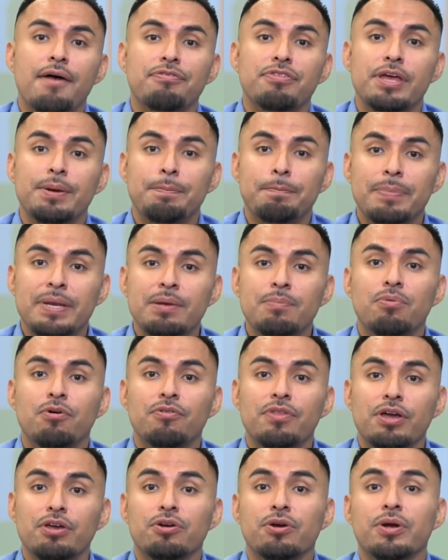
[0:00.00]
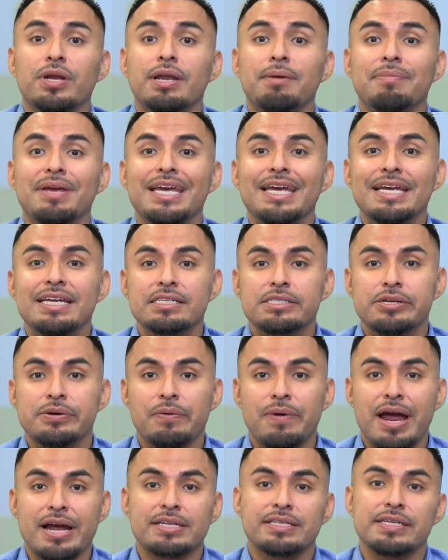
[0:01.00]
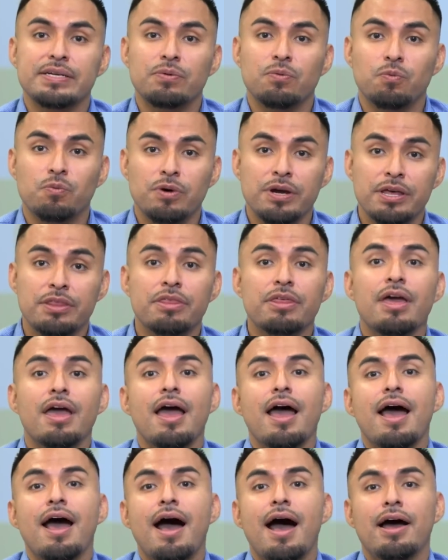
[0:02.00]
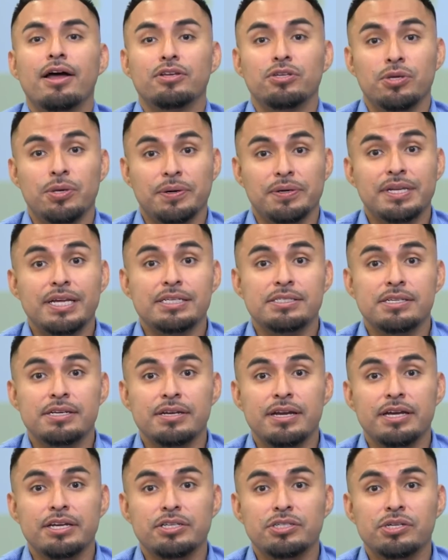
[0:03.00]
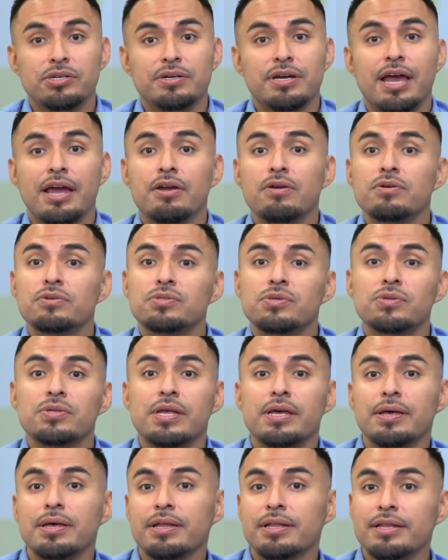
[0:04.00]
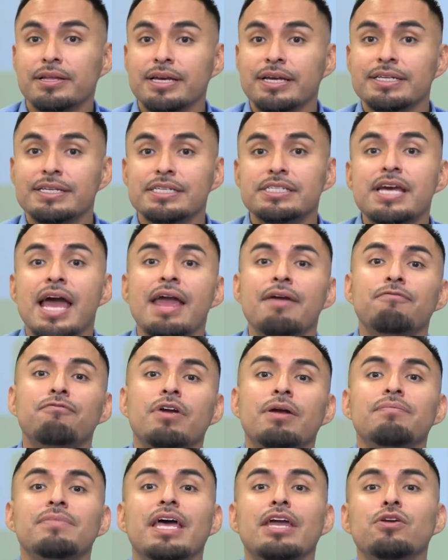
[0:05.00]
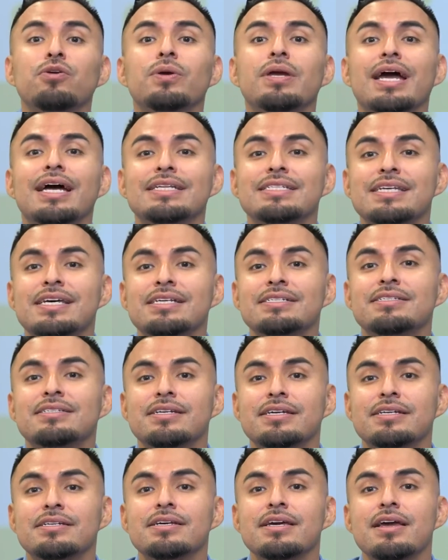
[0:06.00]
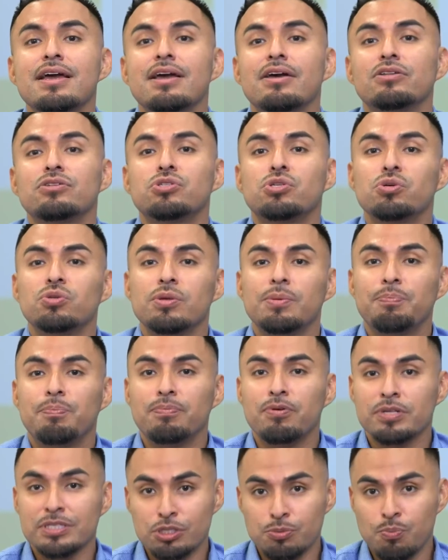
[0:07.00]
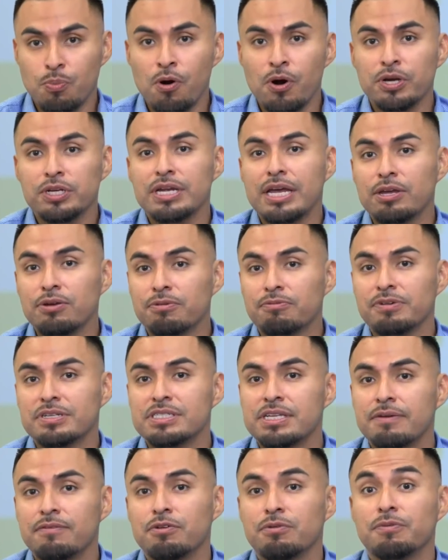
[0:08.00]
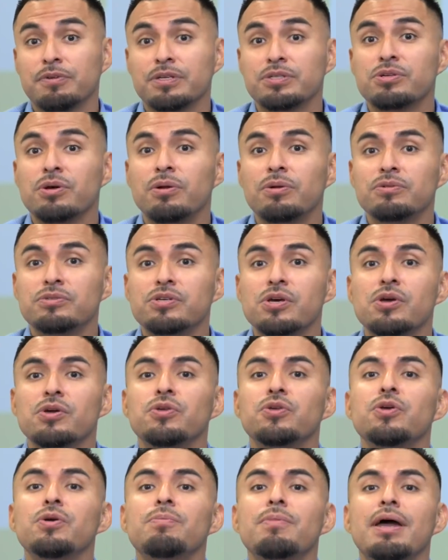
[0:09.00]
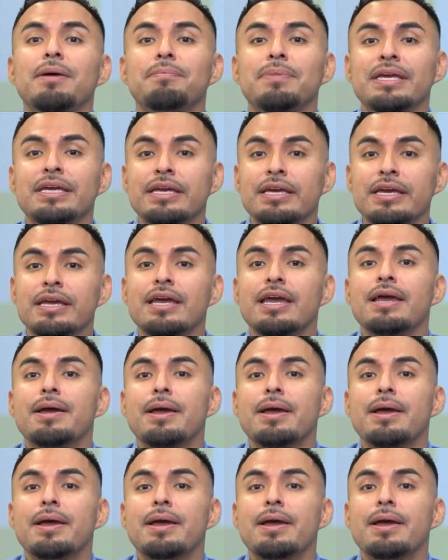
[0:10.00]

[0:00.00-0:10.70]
the people that you're going to be interacting with at your destination, and also in the time frame that you got tested to the point that you receive your results, you might be